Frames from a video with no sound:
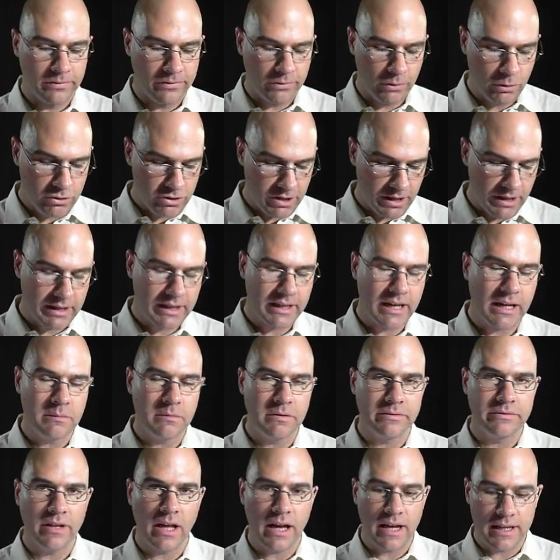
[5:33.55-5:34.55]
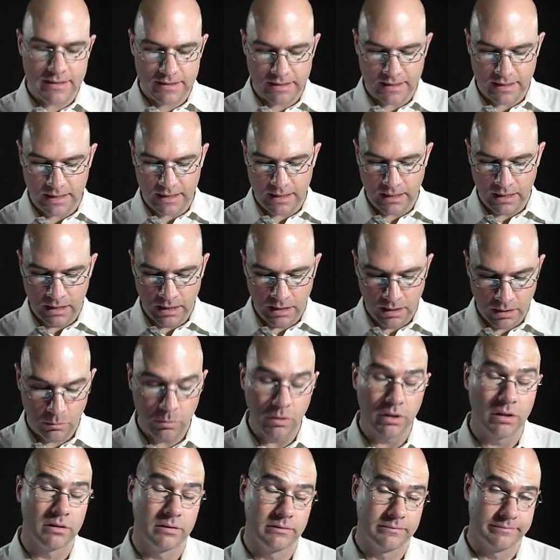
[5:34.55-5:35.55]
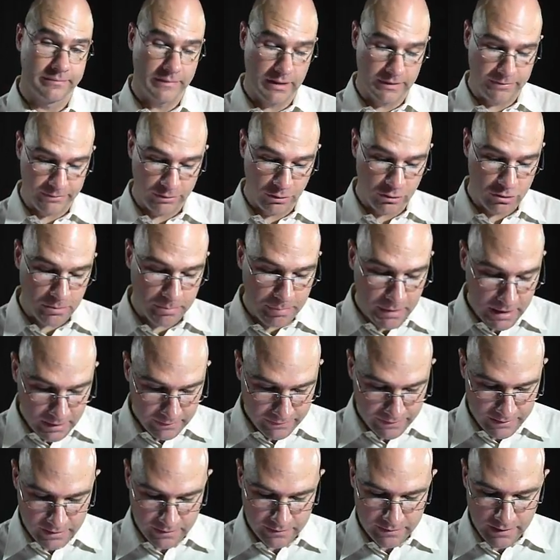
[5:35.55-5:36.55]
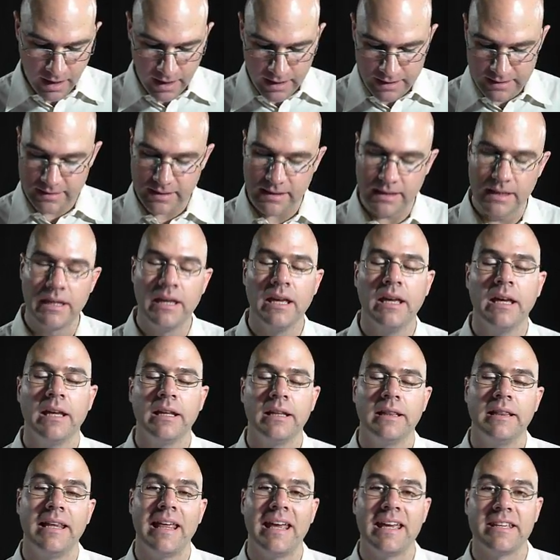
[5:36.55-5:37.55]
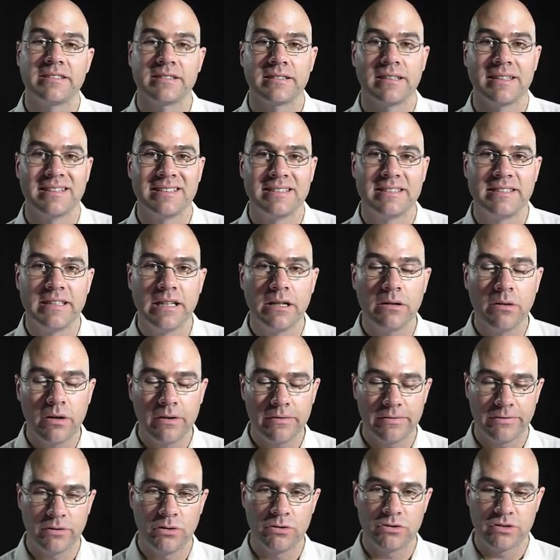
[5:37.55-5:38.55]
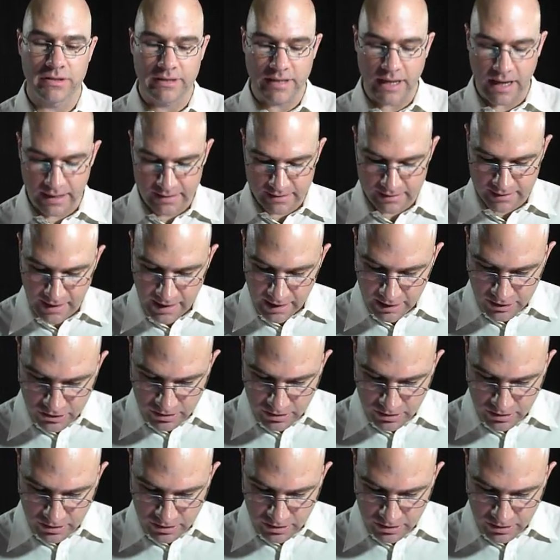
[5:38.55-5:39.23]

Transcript: Future income of 90, well, a future benefit of 90 less zero future tax